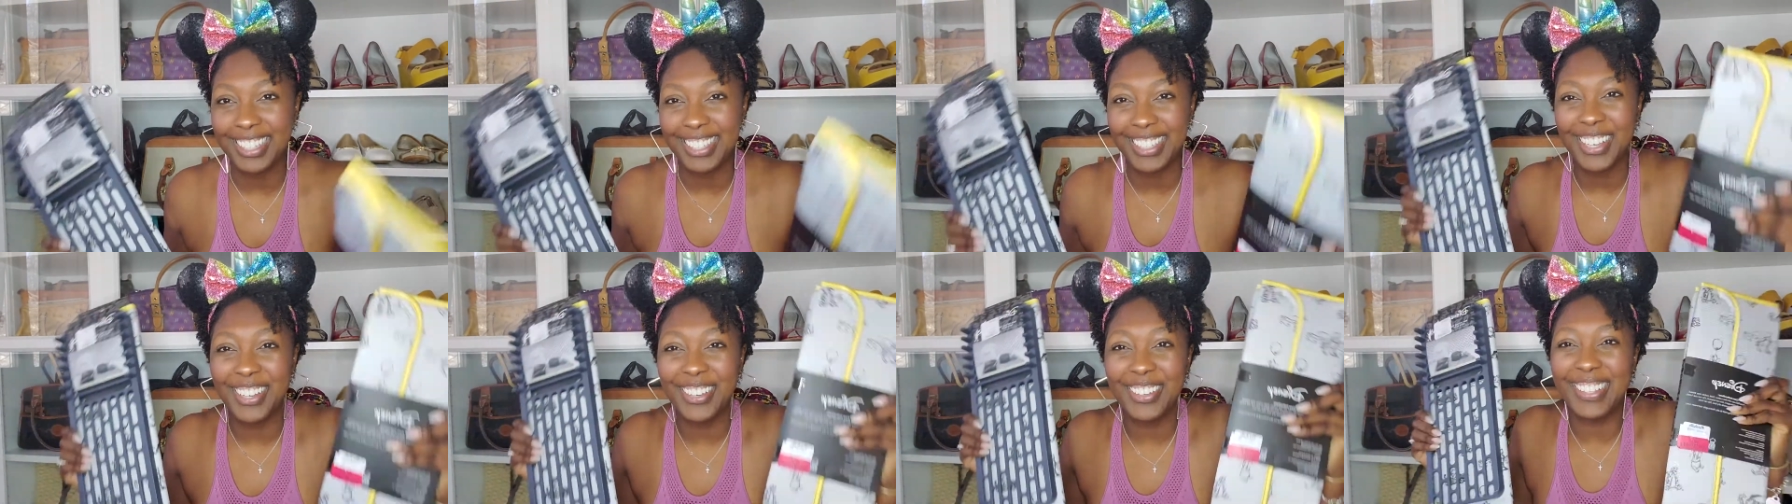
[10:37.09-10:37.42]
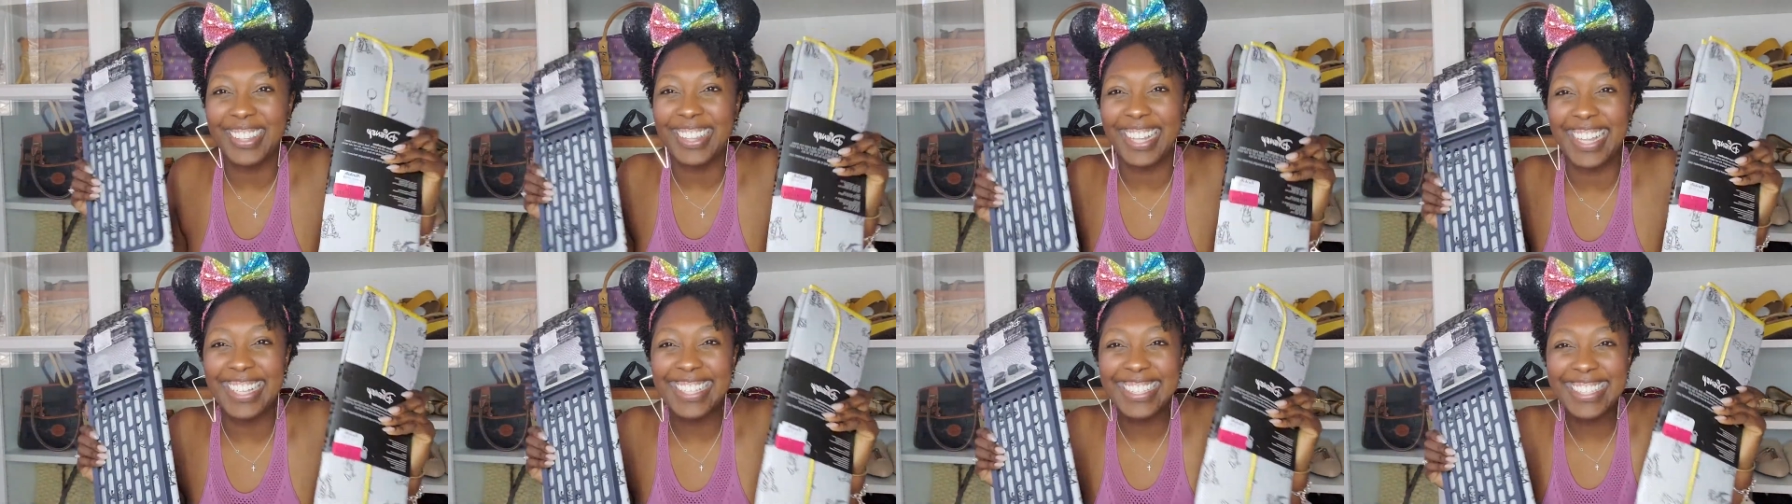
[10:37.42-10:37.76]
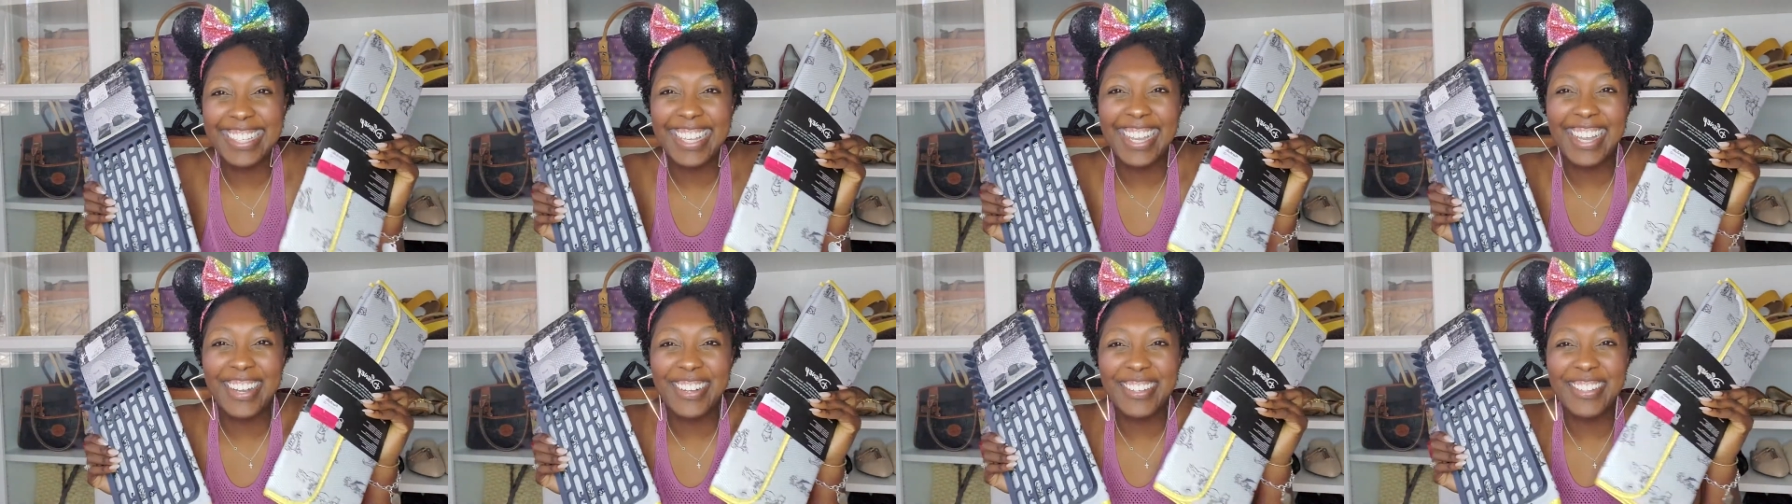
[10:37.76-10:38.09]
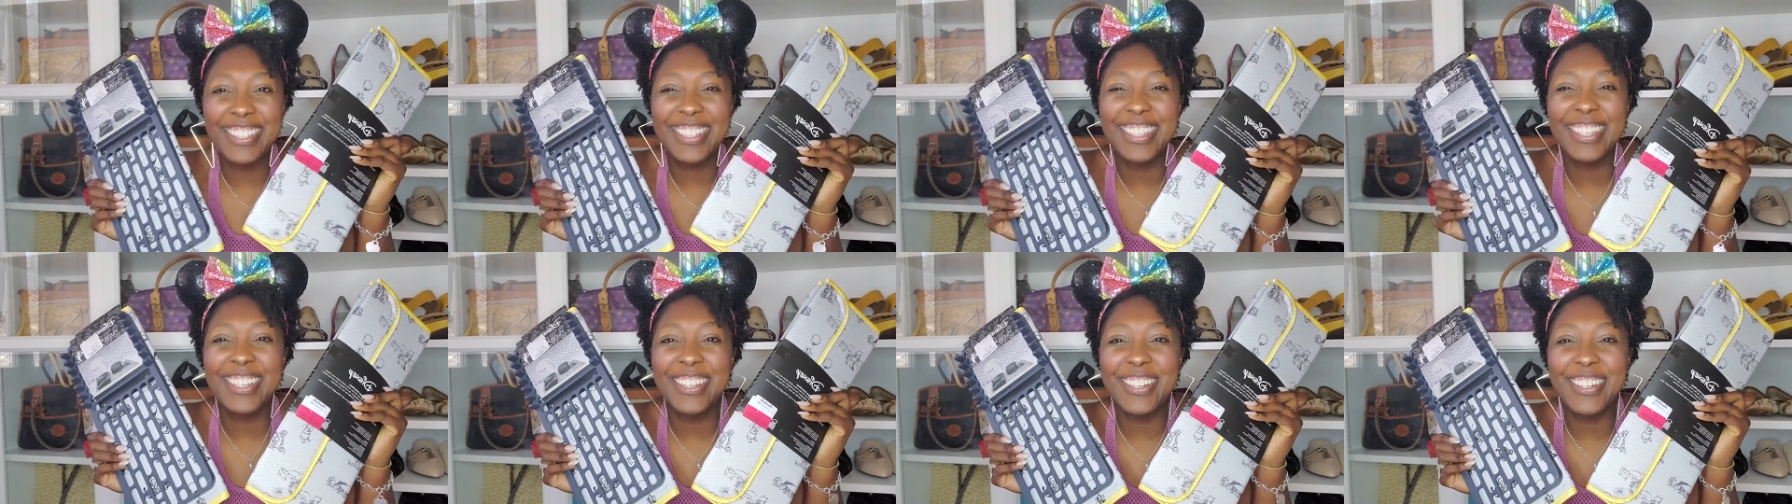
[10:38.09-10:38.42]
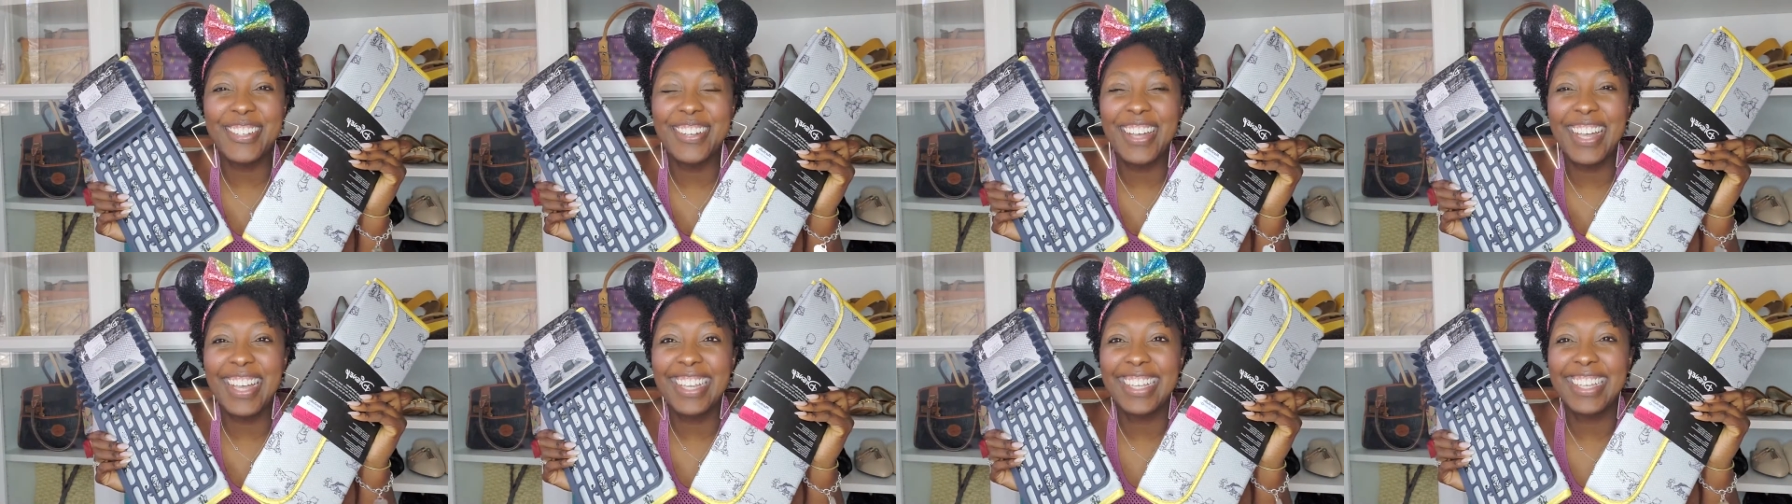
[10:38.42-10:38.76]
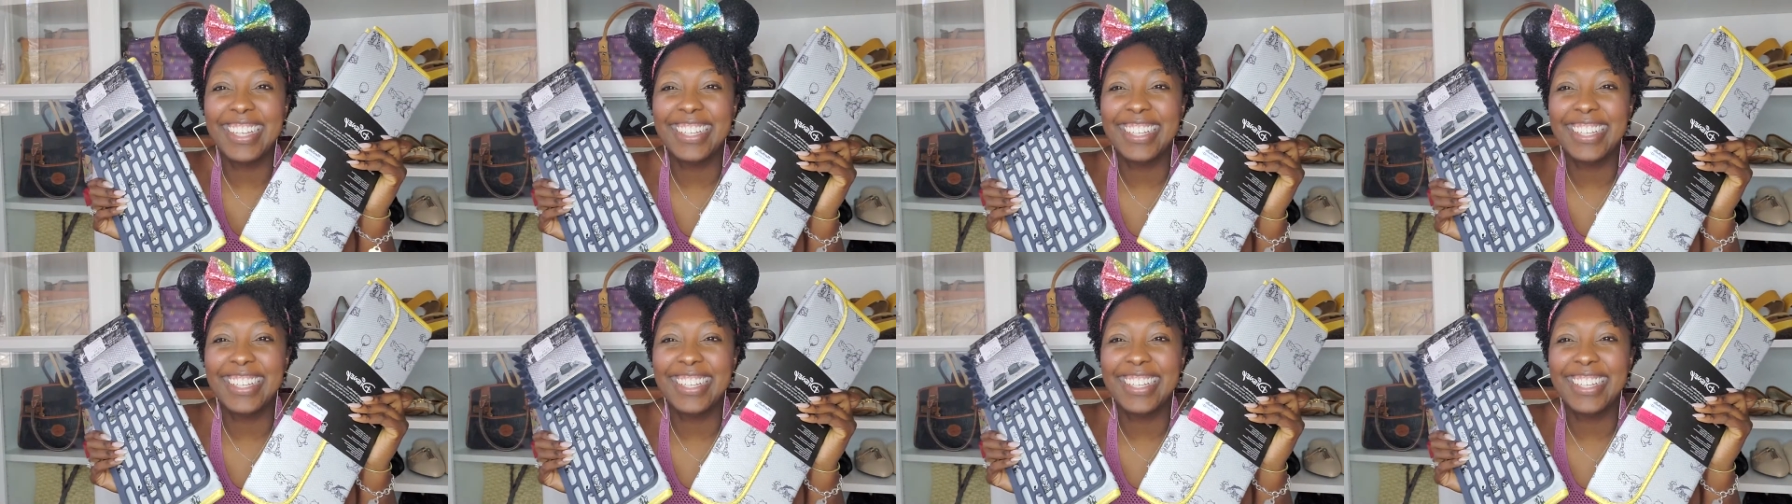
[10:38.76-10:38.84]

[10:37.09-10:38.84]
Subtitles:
So let's go to